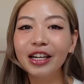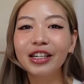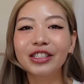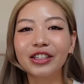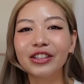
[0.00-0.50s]

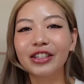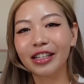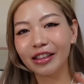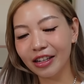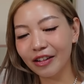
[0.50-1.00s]
So you
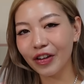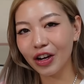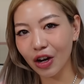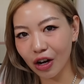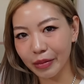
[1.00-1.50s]
can leave a
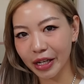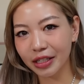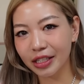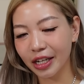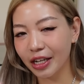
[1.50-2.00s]

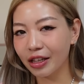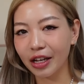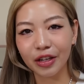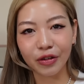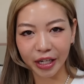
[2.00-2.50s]
comment saying
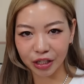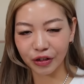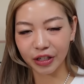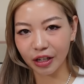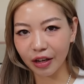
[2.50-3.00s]
like you're
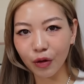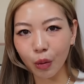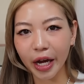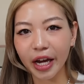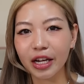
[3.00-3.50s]
entering the
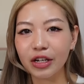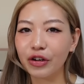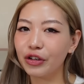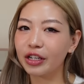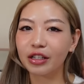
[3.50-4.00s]
giveaway, or
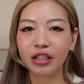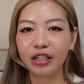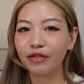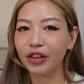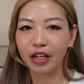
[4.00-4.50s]
you can
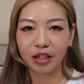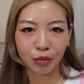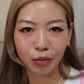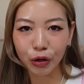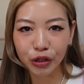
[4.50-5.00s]
leave like an
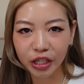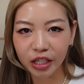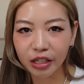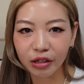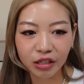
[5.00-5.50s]

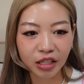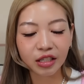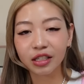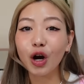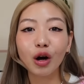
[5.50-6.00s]
emoji, or
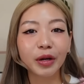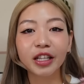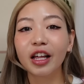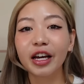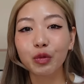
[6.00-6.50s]
just
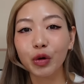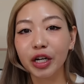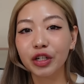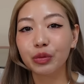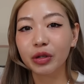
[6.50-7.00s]
comment like
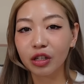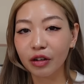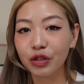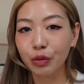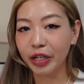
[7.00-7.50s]
what you would
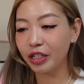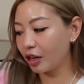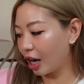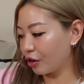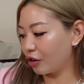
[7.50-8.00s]
love to win
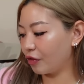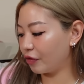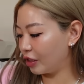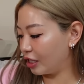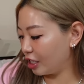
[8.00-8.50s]
out of
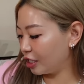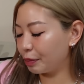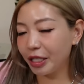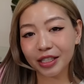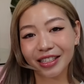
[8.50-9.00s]
these
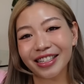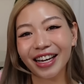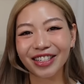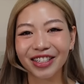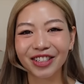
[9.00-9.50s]
pieces that
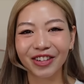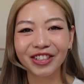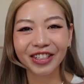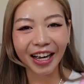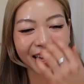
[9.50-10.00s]
I just
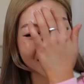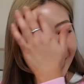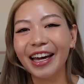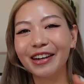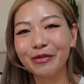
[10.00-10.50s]
showed you guys.
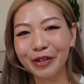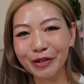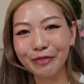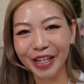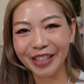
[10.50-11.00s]
And we
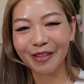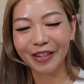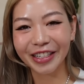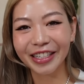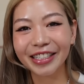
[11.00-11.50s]
will pick the
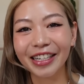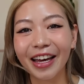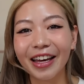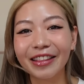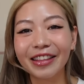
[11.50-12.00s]
winners,
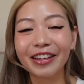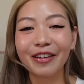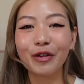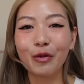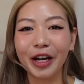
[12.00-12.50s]
and the
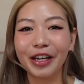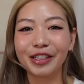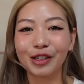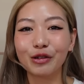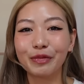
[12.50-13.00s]
giveaway
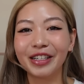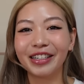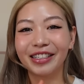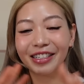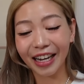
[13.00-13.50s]
is open
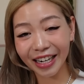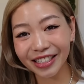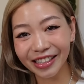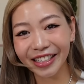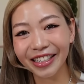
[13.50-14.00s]

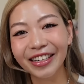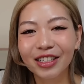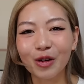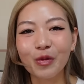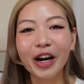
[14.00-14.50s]
internationally,
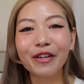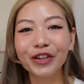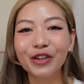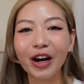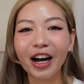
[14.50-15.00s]
so wherever
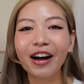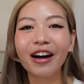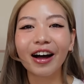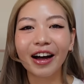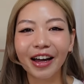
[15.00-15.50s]
you are,
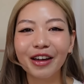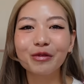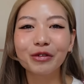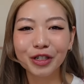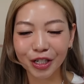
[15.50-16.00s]
I
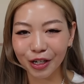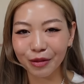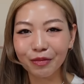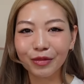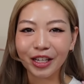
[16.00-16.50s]
will
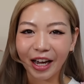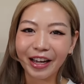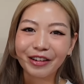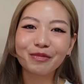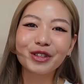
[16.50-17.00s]
ship the
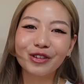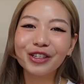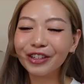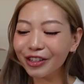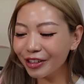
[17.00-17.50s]
item to
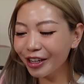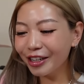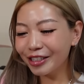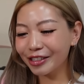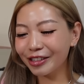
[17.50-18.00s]
you.
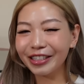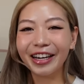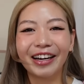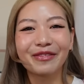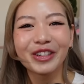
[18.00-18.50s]
So
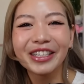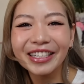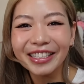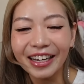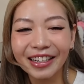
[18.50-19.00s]
yeah, I'm really
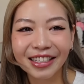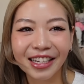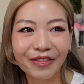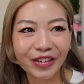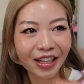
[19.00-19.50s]
excited because
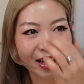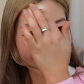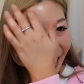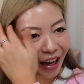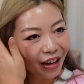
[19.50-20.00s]
I feel like
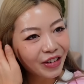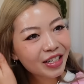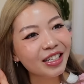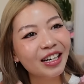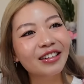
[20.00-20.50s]
I
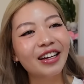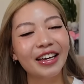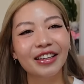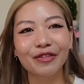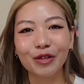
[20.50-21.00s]
haven't done
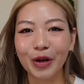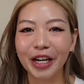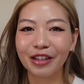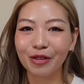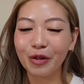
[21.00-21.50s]
a
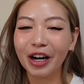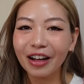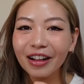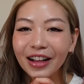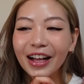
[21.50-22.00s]
giveaway in a
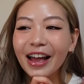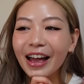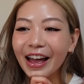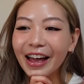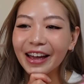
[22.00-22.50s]
while,
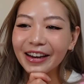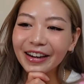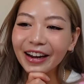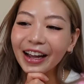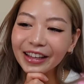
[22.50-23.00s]

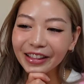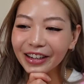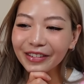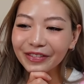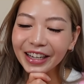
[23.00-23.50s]
and I
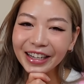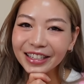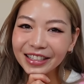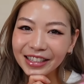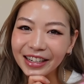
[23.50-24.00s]
love like
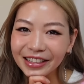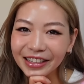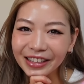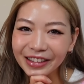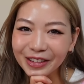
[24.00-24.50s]

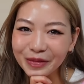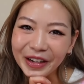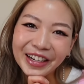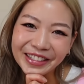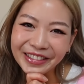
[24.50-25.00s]
sending little
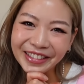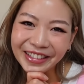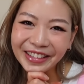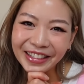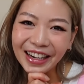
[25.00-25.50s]
parcels to
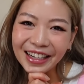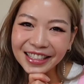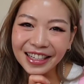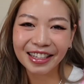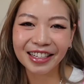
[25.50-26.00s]
you guys.
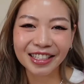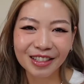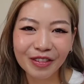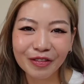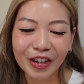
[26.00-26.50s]
I think it's
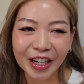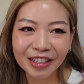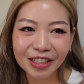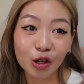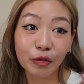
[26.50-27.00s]
super
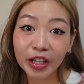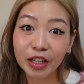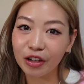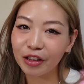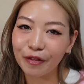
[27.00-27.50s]
fun. So hopefully
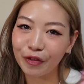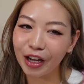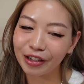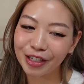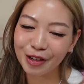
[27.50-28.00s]
you're not that
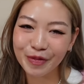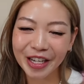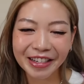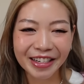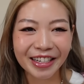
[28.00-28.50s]
far, because shipping
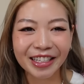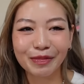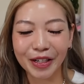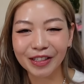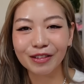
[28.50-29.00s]
can get
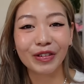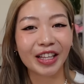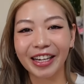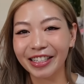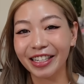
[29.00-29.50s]
expensive, but
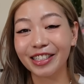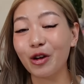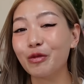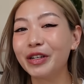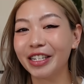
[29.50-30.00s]
like I said, it's
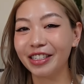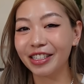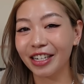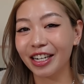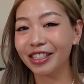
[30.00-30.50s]
open
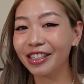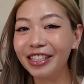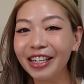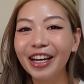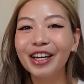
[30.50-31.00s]

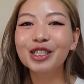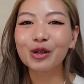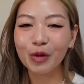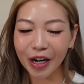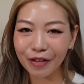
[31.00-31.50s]
internationally, so
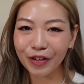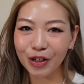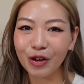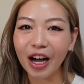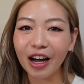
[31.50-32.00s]
wherever
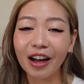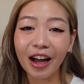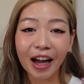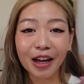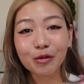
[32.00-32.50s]
you are,
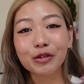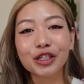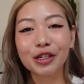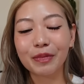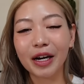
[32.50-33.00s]
I will
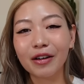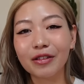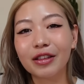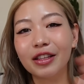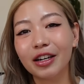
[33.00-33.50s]
ship
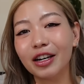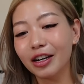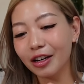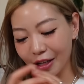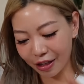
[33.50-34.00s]
out
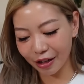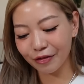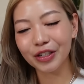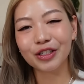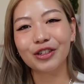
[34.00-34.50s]
the
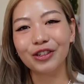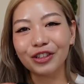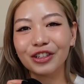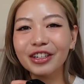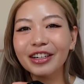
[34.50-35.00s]
gift to
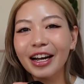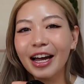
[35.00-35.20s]
you.